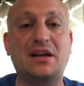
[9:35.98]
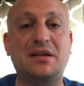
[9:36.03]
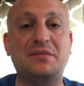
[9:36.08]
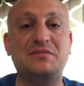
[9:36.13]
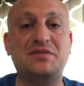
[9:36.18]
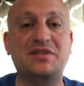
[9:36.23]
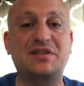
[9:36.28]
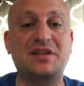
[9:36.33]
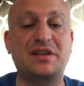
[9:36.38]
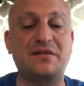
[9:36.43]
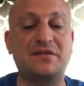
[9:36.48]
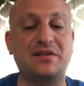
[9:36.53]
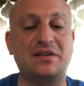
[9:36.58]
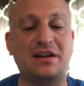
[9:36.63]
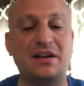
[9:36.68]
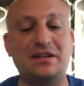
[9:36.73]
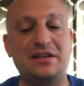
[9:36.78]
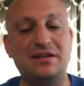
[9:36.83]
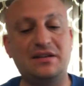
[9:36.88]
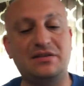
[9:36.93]
just give it an
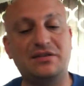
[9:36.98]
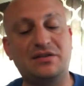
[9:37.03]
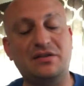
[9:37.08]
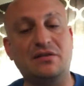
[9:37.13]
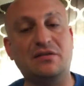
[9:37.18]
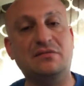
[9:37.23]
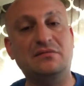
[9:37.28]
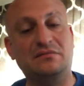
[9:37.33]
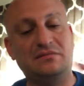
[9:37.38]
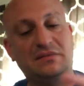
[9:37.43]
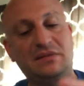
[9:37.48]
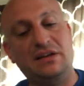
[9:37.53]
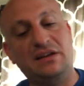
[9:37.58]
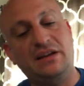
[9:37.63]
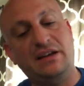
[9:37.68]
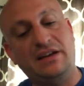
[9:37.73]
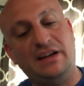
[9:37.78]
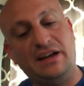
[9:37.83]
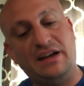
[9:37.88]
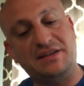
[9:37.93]
idea. So
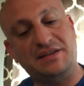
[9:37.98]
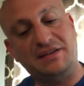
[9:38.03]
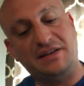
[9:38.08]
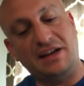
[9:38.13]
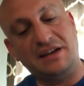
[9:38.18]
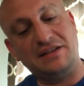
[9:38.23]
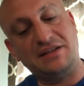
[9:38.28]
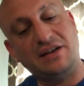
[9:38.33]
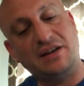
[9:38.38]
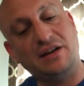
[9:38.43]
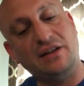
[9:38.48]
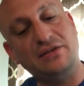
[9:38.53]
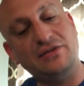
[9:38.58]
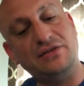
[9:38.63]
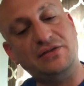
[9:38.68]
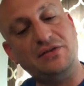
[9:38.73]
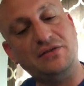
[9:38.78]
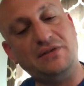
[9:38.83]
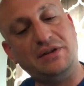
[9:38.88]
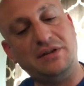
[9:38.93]
it has a nice color
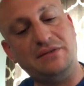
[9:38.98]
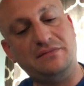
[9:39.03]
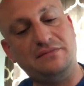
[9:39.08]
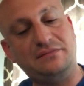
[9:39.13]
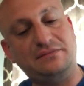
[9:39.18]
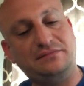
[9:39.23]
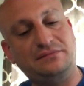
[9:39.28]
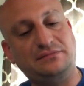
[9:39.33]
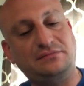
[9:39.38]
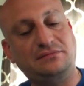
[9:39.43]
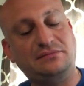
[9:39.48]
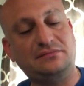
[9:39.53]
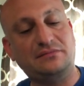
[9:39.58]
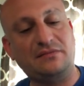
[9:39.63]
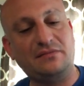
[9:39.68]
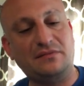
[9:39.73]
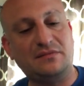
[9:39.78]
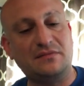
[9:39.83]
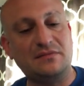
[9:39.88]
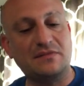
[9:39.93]
to it.
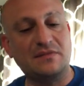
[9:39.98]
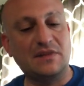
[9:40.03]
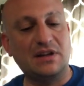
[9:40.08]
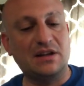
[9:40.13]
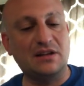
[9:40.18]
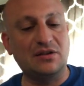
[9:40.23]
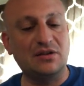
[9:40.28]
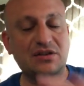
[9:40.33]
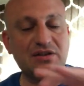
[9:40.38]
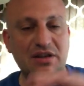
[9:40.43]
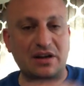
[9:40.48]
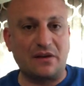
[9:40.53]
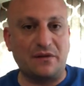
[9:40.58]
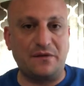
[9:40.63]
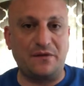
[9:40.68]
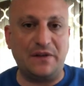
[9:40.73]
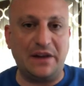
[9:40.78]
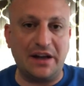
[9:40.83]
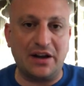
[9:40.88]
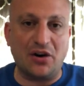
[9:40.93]
It looks like a
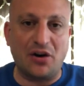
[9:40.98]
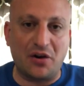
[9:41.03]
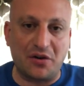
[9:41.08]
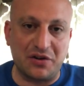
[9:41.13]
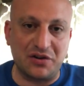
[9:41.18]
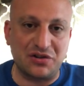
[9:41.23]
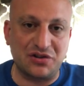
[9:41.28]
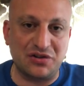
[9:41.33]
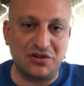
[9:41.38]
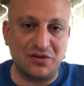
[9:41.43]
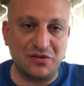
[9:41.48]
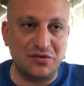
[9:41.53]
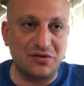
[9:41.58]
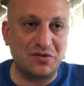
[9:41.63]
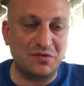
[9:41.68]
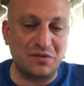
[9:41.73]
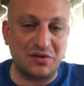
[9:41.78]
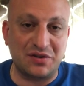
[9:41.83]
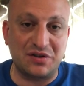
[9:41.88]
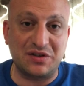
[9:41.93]
fake orange
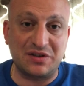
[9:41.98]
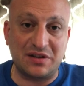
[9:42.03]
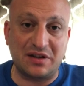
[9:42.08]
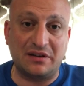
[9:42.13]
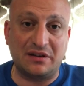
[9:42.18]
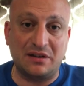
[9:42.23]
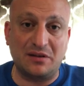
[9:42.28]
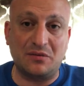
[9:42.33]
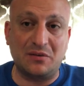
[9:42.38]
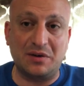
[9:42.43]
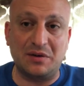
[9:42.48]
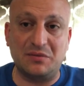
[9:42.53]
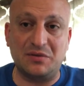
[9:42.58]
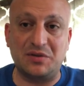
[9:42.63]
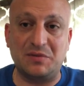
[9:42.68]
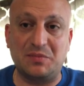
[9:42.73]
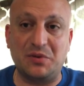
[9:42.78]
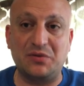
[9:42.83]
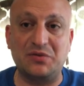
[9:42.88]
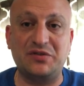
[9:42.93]
juice, which is, I think, what it was
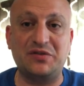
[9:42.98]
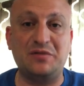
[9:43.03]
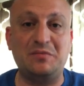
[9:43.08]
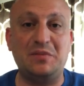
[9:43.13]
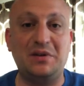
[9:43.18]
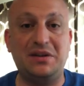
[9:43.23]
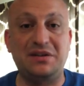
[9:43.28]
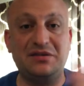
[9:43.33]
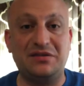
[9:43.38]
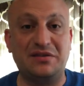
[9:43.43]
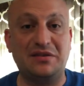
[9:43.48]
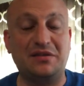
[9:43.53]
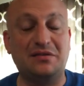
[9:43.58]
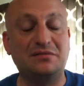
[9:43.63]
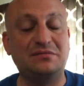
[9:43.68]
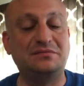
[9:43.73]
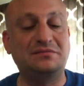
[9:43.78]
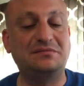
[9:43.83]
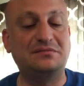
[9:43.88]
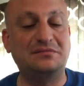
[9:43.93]
supposed to be. So
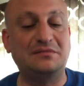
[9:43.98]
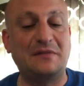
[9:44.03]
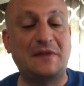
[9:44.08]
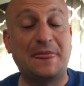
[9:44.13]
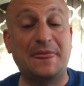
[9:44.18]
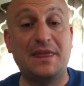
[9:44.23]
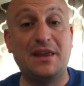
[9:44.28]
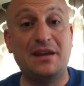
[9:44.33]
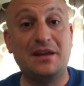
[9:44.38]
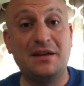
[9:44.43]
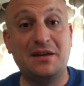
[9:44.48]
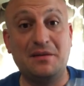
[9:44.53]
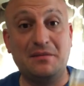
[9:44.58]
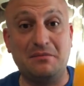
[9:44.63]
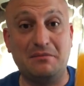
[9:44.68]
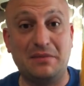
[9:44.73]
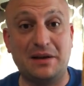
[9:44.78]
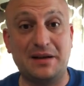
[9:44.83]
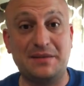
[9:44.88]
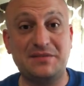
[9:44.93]

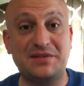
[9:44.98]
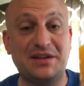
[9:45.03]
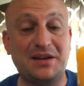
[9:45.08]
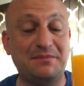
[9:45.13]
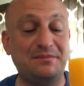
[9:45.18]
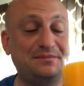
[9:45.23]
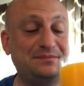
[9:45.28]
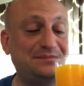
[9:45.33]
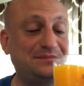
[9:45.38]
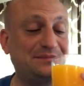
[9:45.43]
bottoms up.